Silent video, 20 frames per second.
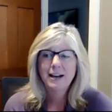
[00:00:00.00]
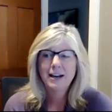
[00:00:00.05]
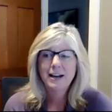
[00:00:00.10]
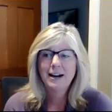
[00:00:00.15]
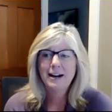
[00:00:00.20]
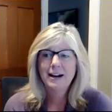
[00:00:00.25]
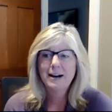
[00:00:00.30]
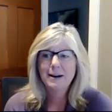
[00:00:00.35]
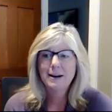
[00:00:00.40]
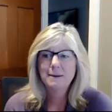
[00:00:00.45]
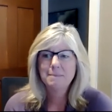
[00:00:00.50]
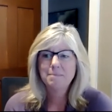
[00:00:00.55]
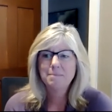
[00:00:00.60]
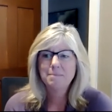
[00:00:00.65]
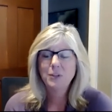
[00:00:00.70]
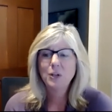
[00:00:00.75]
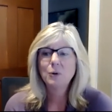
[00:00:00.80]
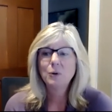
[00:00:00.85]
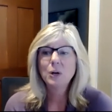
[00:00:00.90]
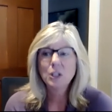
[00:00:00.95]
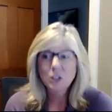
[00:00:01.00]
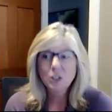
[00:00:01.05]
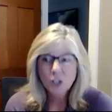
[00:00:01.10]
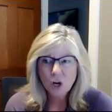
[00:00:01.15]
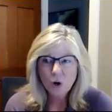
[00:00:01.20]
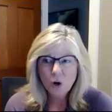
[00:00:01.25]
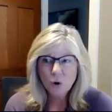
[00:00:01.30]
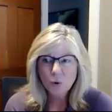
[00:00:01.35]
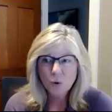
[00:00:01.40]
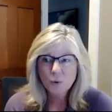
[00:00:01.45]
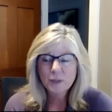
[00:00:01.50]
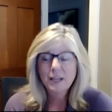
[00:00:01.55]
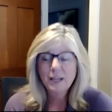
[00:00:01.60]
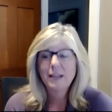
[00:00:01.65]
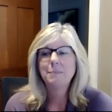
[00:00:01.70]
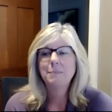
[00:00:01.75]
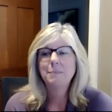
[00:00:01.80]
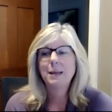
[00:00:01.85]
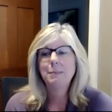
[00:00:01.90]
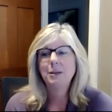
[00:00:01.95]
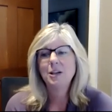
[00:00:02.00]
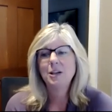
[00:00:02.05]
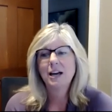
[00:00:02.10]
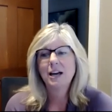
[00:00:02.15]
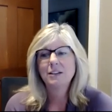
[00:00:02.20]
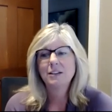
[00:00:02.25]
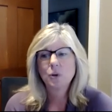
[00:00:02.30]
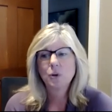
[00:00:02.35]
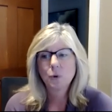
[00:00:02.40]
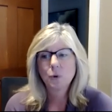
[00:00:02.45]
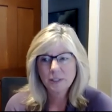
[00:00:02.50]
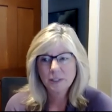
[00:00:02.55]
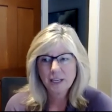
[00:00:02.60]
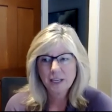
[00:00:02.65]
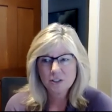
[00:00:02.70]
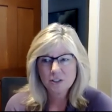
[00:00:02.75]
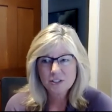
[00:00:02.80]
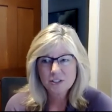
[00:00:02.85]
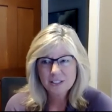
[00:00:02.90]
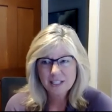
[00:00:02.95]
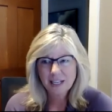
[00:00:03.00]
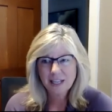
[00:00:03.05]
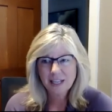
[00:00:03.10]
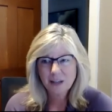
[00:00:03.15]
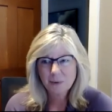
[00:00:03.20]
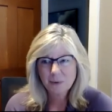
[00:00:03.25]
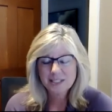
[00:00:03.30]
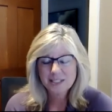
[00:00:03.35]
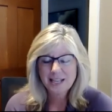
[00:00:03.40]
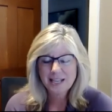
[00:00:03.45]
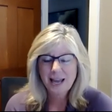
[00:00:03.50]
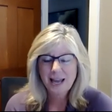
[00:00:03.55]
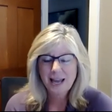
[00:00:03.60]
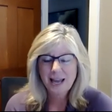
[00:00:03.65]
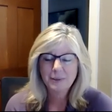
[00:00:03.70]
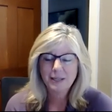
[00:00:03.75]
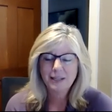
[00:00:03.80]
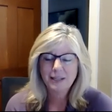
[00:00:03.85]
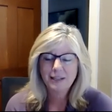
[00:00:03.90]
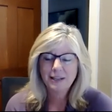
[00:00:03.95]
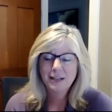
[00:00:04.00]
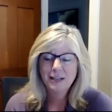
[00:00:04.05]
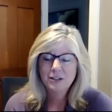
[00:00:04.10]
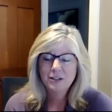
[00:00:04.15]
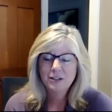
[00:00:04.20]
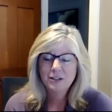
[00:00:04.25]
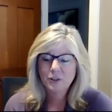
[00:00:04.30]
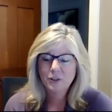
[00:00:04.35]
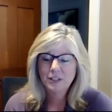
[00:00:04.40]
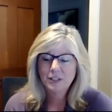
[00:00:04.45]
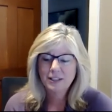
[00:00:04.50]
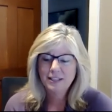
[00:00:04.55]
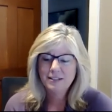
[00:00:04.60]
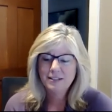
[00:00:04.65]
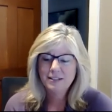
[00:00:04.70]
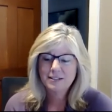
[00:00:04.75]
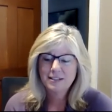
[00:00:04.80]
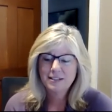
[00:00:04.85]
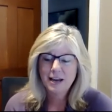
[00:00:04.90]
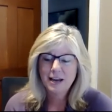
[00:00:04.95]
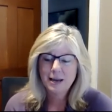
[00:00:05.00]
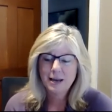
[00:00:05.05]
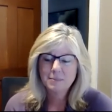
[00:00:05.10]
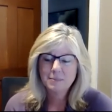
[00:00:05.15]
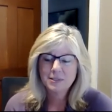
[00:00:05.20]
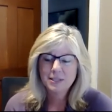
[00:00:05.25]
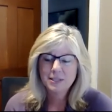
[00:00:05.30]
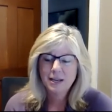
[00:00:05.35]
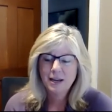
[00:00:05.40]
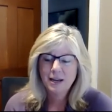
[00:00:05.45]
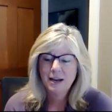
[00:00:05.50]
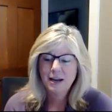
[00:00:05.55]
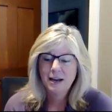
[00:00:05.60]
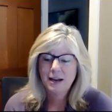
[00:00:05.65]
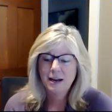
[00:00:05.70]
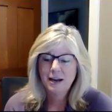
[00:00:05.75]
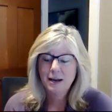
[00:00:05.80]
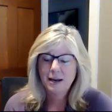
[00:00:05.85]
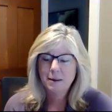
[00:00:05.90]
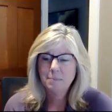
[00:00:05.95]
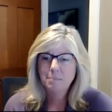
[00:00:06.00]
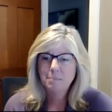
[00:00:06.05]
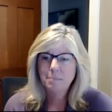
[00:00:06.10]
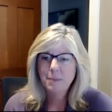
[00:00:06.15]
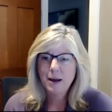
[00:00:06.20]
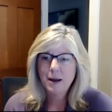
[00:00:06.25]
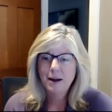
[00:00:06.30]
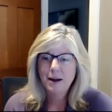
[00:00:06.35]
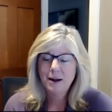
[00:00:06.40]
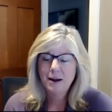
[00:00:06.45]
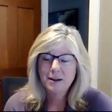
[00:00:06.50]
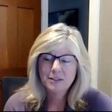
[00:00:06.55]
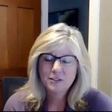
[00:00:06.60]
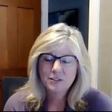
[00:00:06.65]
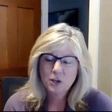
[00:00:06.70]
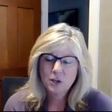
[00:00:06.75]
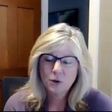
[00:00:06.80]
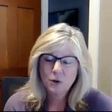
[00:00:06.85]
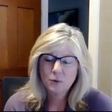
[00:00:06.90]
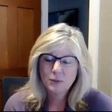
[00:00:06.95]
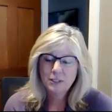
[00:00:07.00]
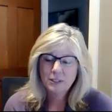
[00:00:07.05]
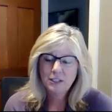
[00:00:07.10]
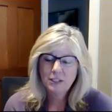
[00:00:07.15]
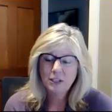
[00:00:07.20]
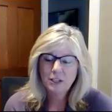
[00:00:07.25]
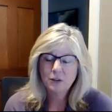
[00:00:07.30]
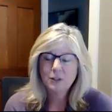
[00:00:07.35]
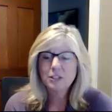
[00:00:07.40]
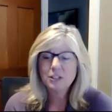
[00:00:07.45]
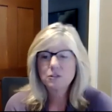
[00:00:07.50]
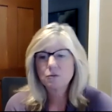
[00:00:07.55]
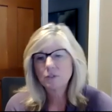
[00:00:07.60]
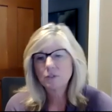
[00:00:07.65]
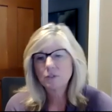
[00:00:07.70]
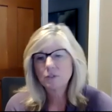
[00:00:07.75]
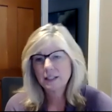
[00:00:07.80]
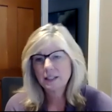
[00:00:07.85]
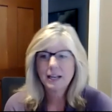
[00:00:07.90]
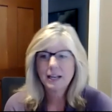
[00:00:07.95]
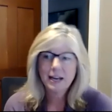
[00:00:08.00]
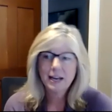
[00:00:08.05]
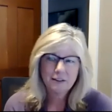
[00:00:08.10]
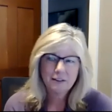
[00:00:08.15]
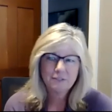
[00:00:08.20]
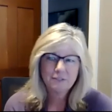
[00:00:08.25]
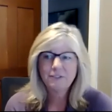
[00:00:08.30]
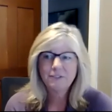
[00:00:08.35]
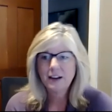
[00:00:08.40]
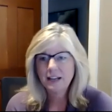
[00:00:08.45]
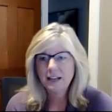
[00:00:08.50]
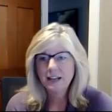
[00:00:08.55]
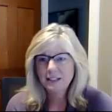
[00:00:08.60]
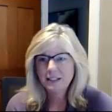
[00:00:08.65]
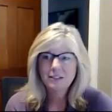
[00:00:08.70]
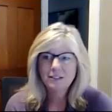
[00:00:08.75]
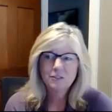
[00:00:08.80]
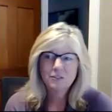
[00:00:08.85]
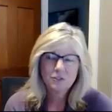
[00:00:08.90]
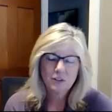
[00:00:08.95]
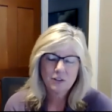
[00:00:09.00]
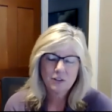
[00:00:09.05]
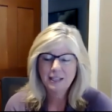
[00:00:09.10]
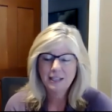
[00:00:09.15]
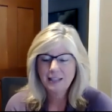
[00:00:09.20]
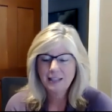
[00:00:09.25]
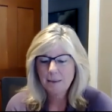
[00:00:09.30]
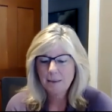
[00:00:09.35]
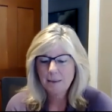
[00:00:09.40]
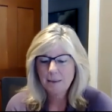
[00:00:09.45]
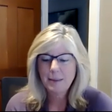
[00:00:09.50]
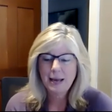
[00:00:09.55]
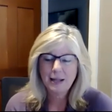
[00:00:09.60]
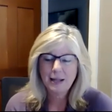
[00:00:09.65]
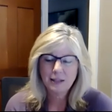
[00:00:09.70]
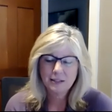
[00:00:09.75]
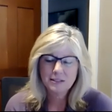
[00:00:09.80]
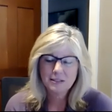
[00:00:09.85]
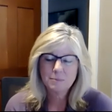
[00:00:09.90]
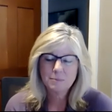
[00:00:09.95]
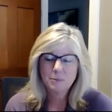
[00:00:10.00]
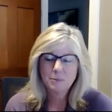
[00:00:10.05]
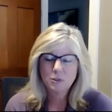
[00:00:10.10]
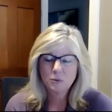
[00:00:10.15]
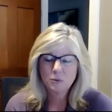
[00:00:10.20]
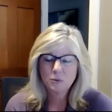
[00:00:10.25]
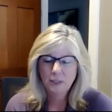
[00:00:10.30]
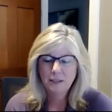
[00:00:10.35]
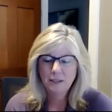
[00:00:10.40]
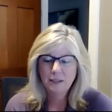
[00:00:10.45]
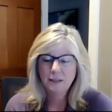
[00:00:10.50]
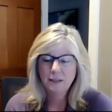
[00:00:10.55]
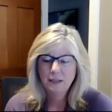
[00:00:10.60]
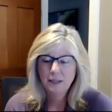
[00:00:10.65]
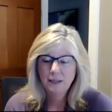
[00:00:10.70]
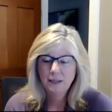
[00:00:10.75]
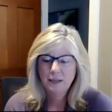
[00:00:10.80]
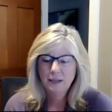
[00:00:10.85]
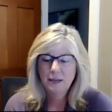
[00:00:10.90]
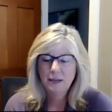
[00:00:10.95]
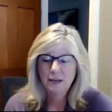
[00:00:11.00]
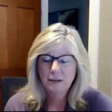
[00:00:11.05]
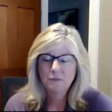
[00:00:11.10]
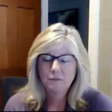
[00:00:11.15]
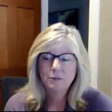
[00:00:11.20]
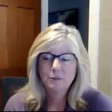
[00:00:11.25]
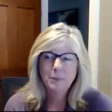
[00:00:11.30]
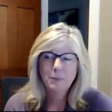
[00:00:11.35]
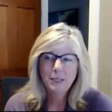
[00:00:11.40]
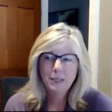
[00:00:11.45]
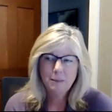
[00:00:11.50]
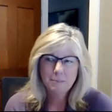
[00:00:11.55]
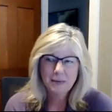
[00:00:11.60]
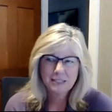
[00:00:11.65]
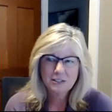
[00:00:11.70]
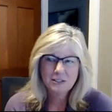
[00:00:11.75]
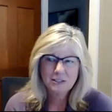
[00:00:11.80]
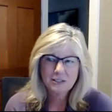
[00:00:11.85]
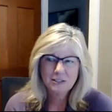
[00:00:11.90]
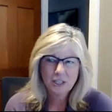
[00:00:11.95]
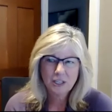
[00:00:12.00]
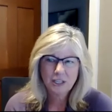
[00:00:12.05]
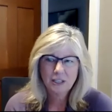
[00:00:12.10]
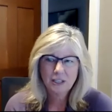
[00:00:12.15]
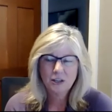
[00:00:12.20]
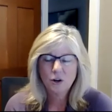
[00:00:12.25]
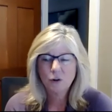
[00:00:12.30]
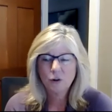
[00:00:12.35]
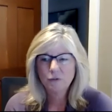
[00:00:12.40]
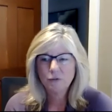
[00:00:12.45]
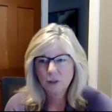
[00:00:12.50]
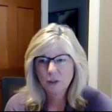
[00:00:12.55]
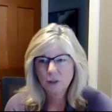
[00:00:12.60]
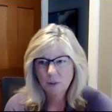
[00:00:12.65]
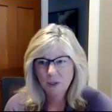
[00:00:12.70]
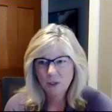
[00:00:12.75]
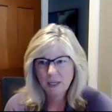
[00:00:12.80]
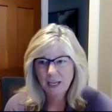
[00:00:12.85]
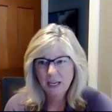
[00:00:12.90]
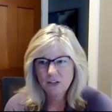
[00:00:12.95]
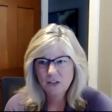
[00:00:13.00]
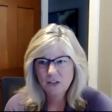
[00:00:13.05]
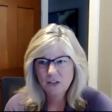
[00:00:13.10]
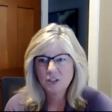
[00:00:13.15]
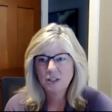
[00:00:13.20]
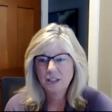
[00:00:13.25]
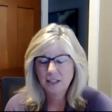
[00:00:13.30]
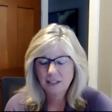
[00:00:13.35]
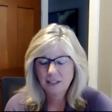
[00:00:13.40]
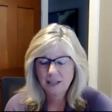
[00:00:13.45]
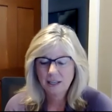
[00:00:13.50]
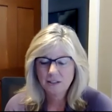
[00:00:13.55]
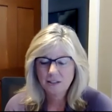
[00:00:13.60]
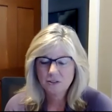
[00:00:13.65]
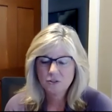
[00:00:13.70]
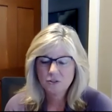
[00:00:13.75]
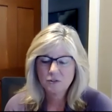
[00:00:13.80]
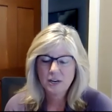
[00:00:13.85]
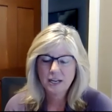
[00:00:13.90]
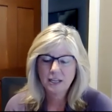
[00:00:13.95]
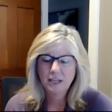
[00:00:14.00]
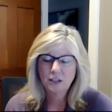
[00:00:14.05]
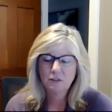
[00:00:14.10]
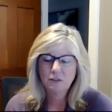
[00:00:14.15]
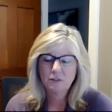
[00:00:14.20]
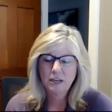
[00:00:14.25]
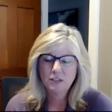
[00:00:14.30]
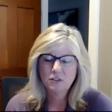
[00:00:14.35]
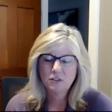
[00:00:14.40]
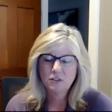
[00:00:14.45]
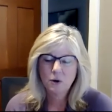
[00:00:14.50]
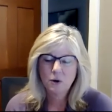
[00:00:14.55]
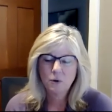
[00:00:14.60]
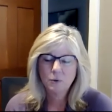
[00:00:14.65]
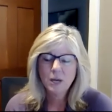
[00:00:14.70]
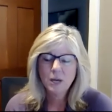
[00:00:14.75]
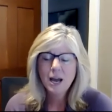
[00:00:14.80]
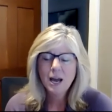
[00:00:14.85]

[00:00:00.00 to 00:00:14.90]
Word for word: um, you know alone and maybe not totally understanding what's happening during these times um, uh, so you know it's really kind of finding striking that balance between uh, repeat messaging, over communication, and, and striking the right tone.